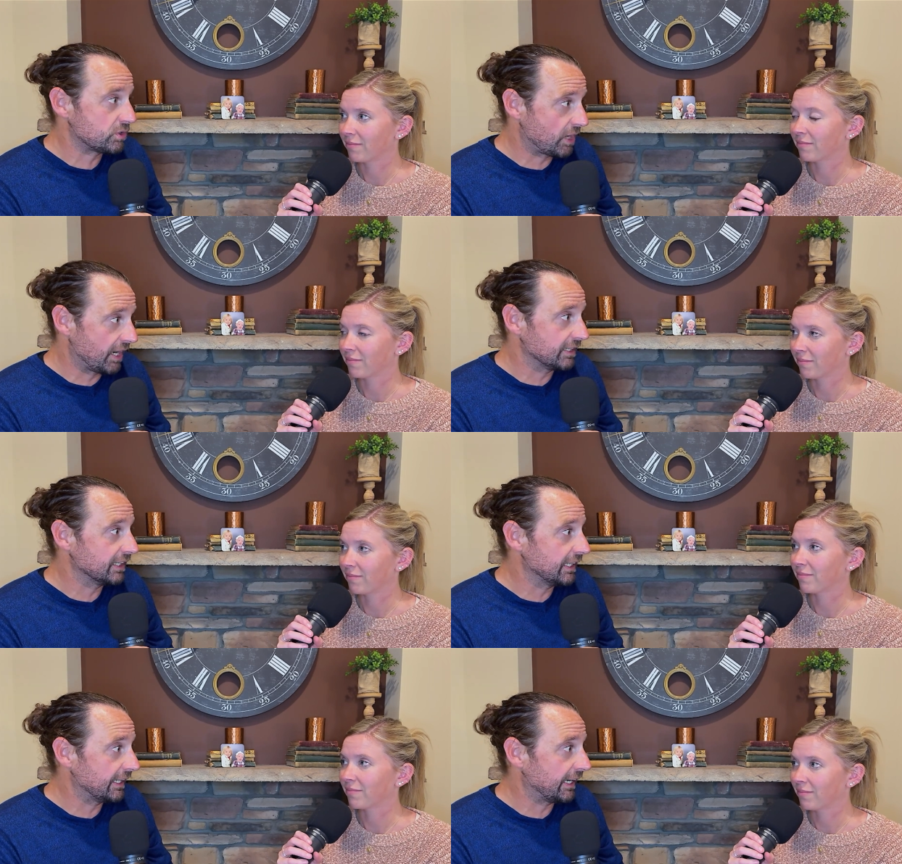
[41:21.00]
Speaker 1: trying to
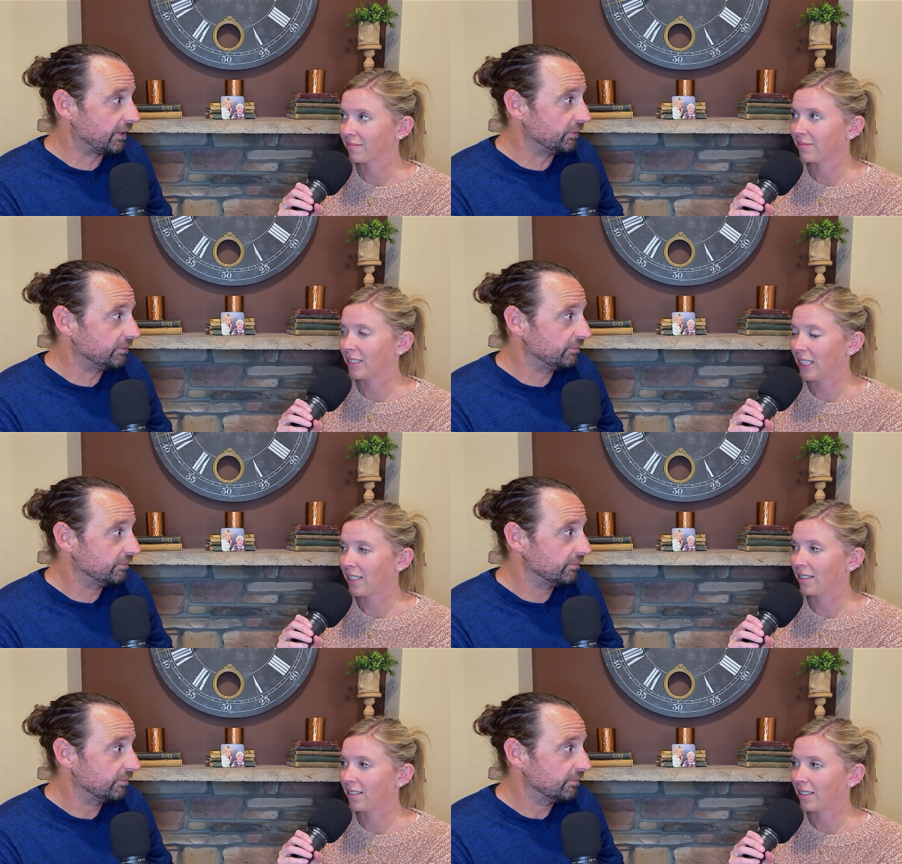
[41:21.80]
get out.
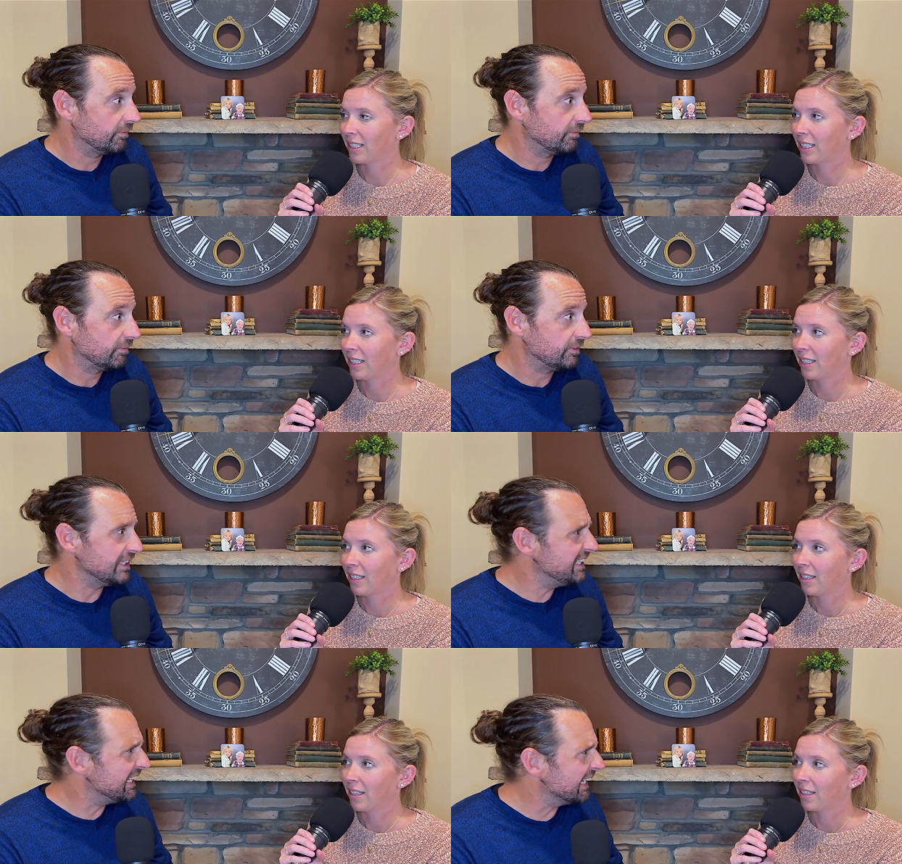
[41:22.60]
Yeah. Did
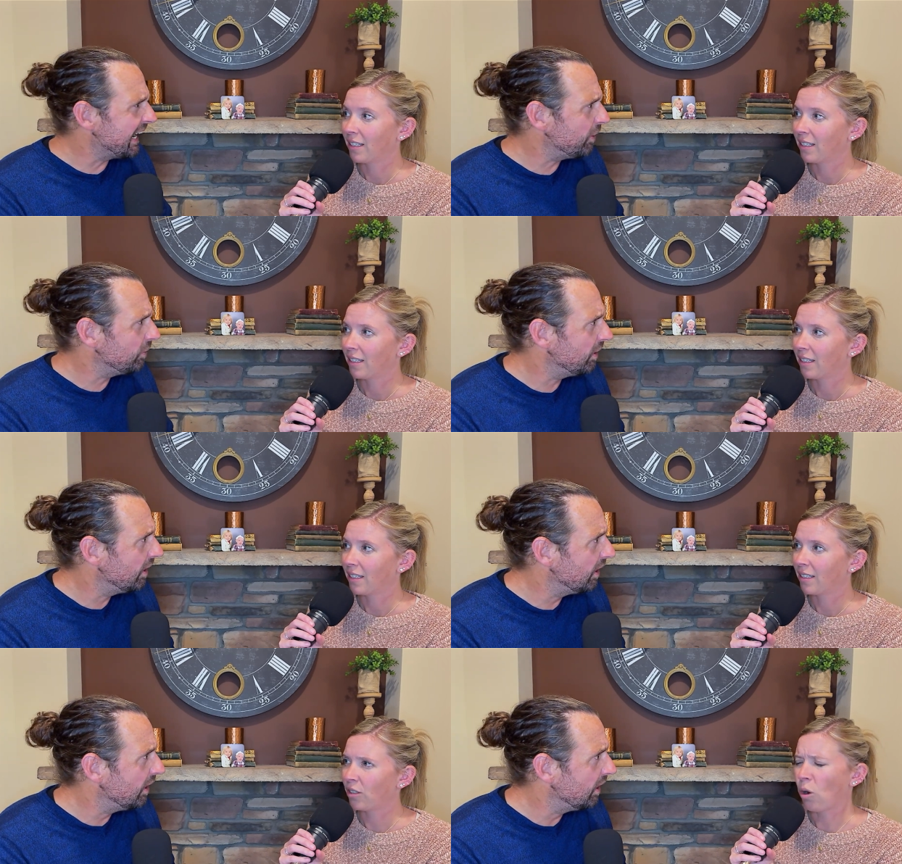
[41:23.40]
he get out?
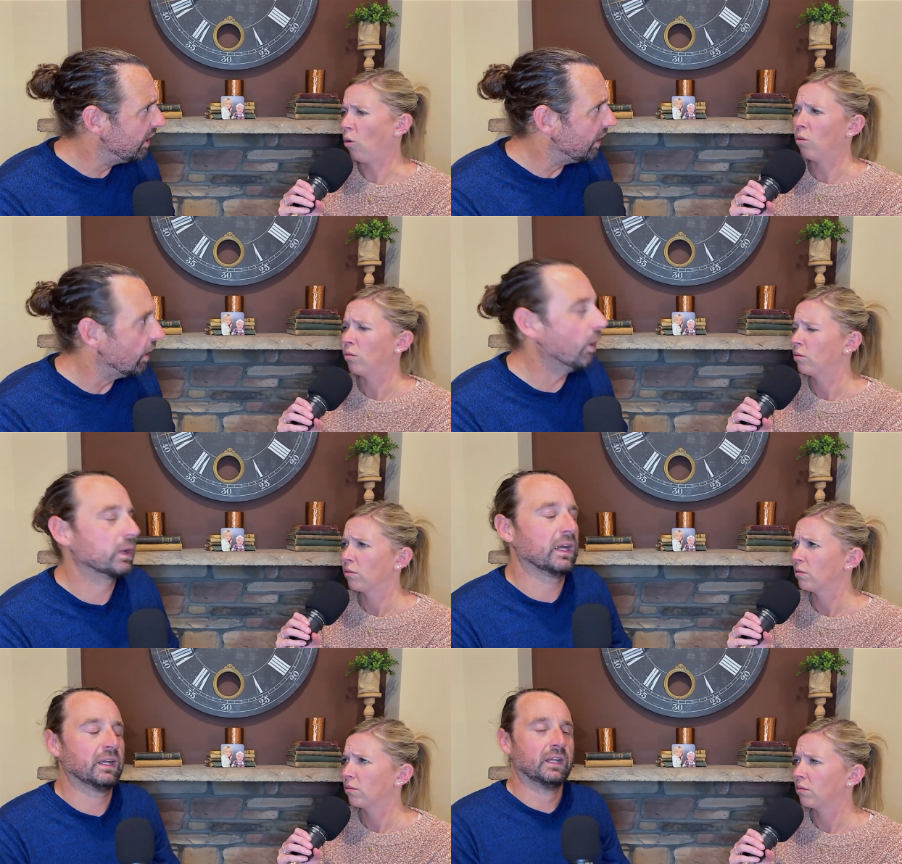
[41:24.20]
No.
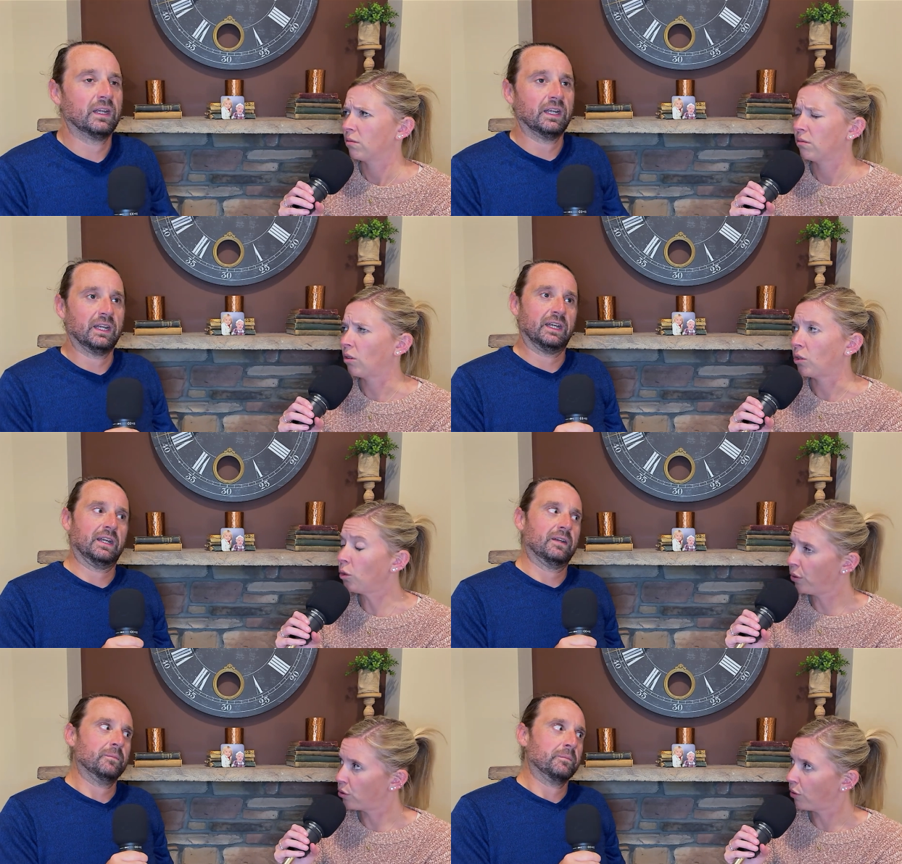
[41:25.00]
Okay.
Speaker 2: No, you
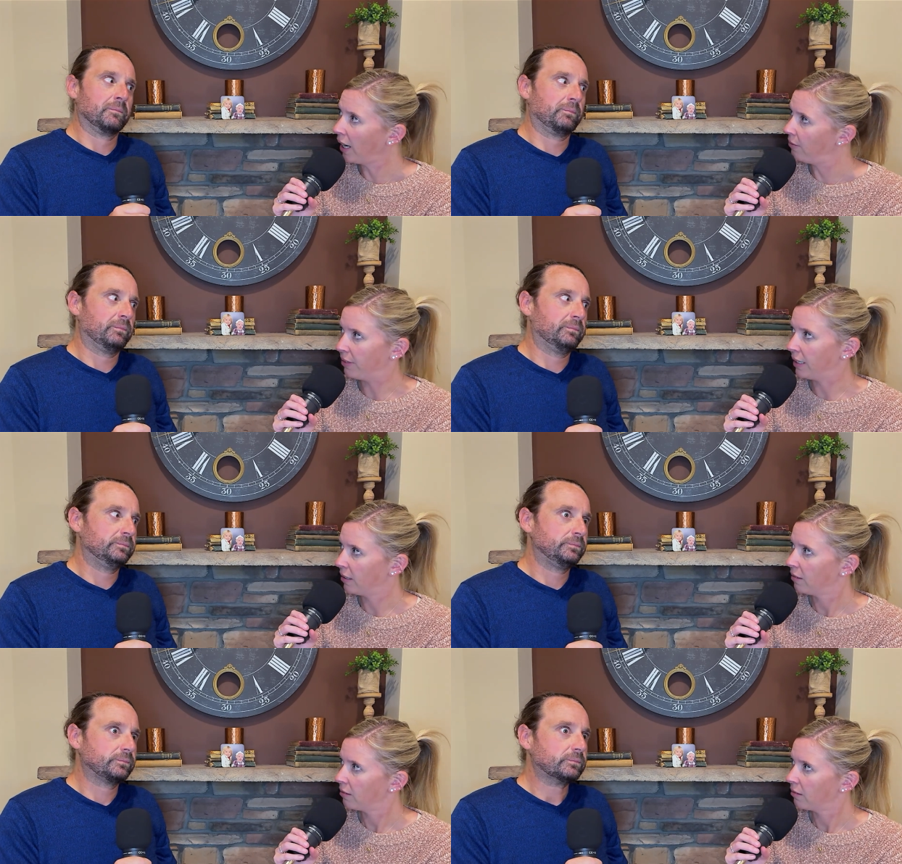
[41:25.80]
were driving.
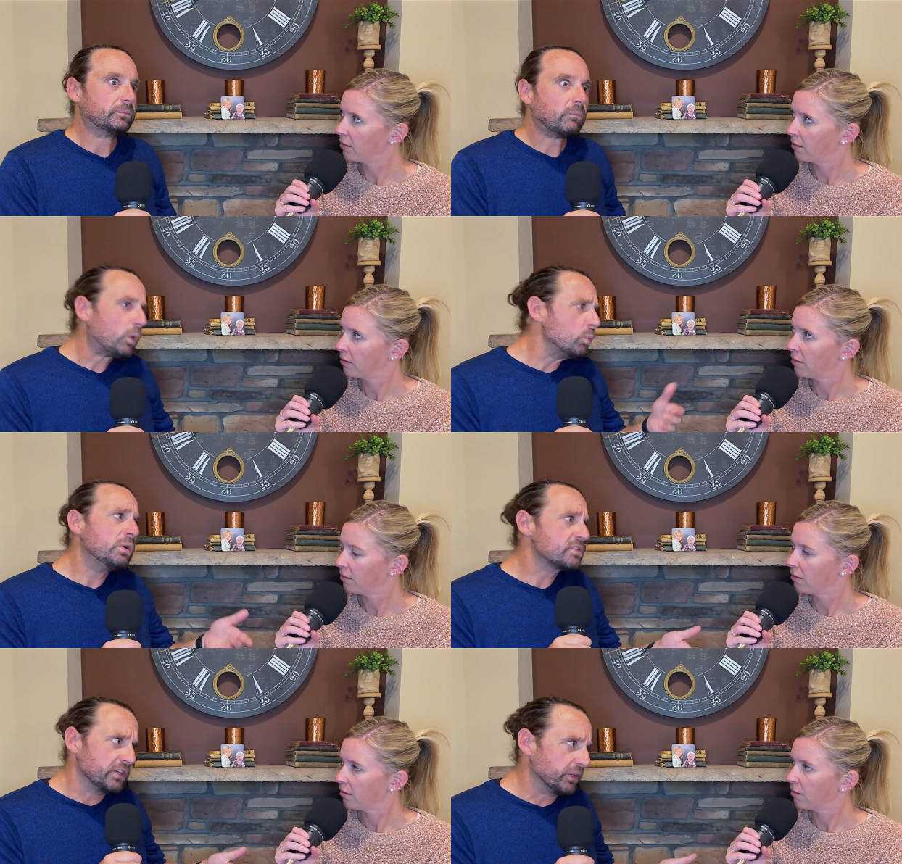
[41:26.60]
Speaker 1: We were
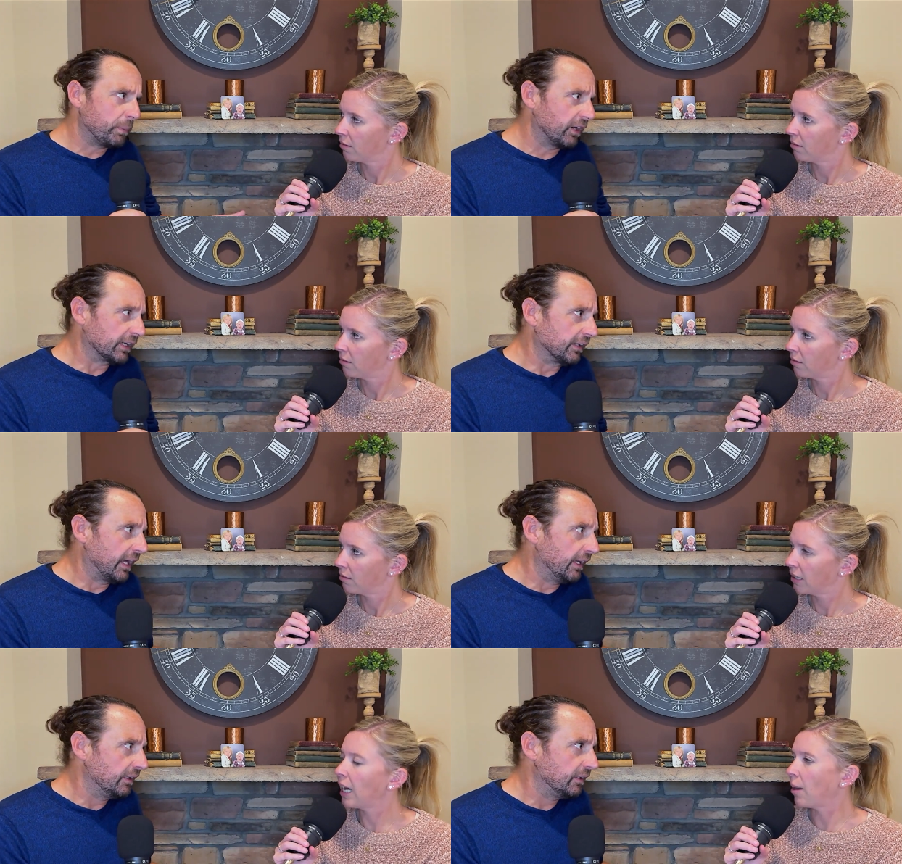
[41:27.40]
still in the parking lot.
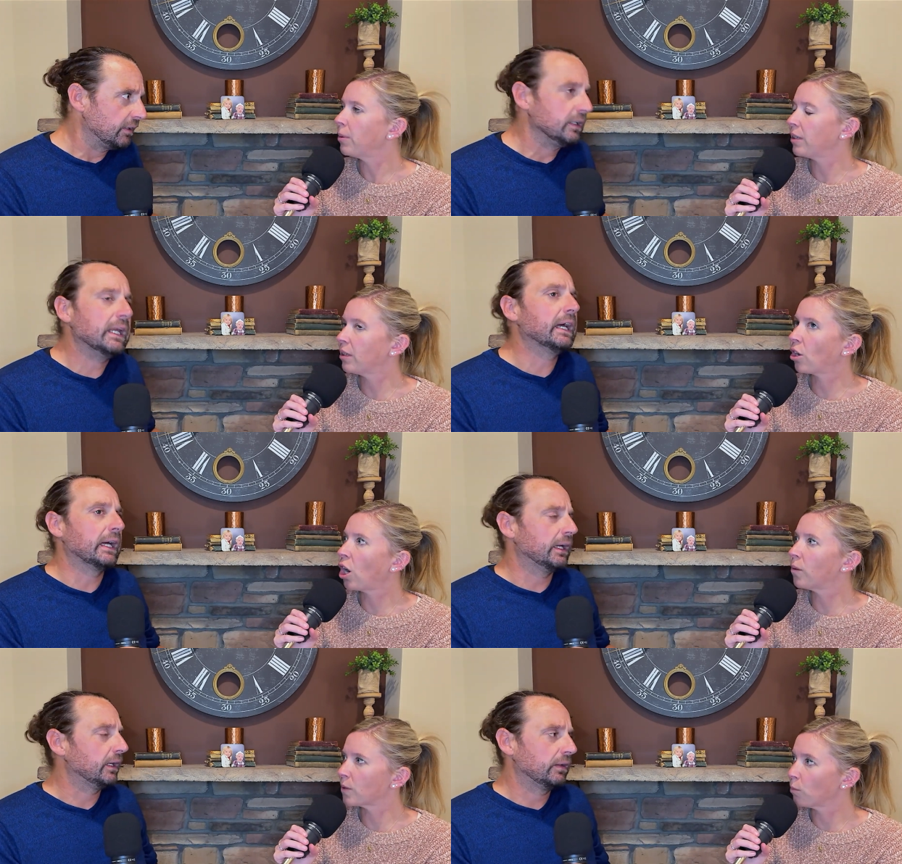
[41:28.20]
Yeah, but yeah. the
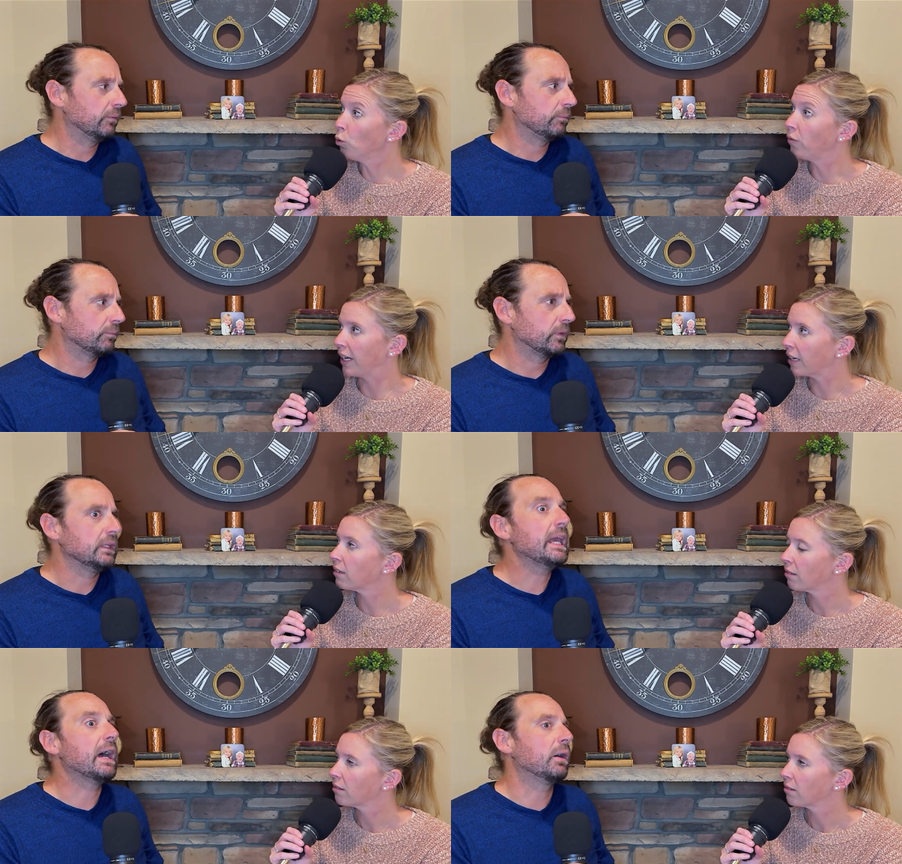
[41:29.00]
car
Speaker 2: was moving.
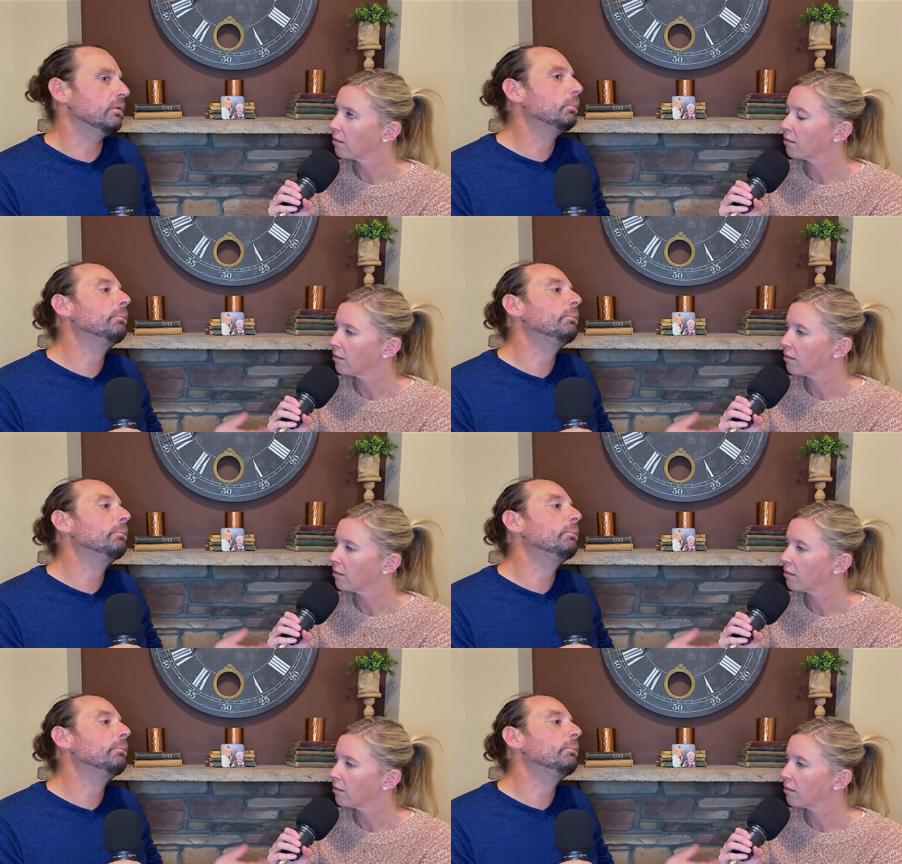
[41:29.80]
Yeah,